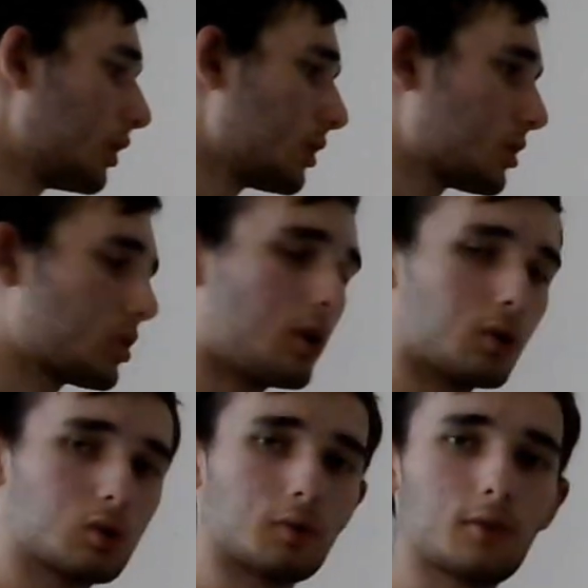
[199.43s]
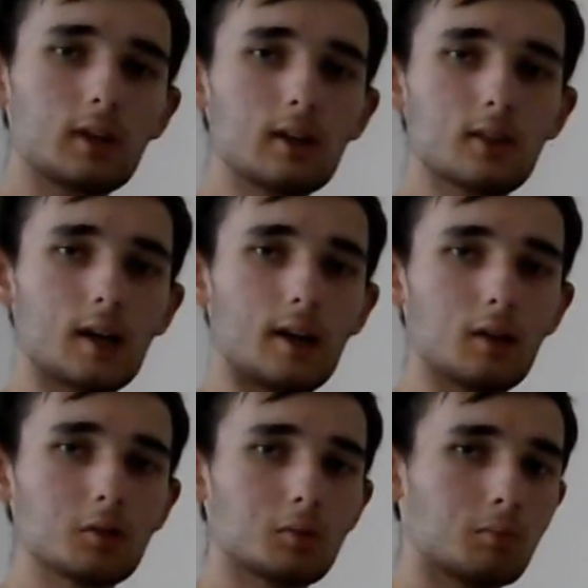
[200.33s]
So to figure that
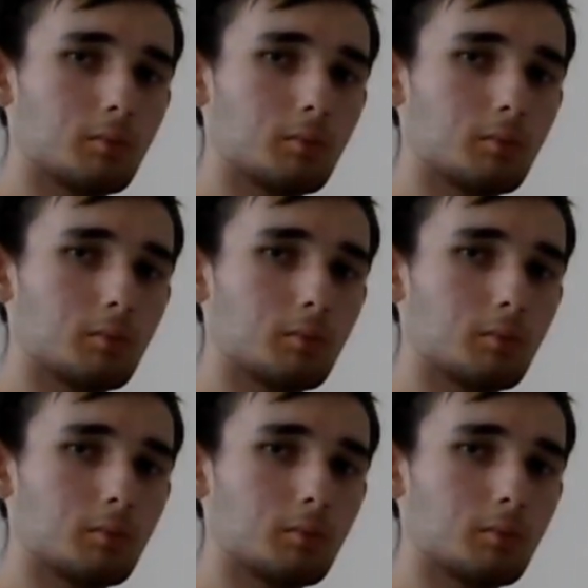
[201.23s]
out,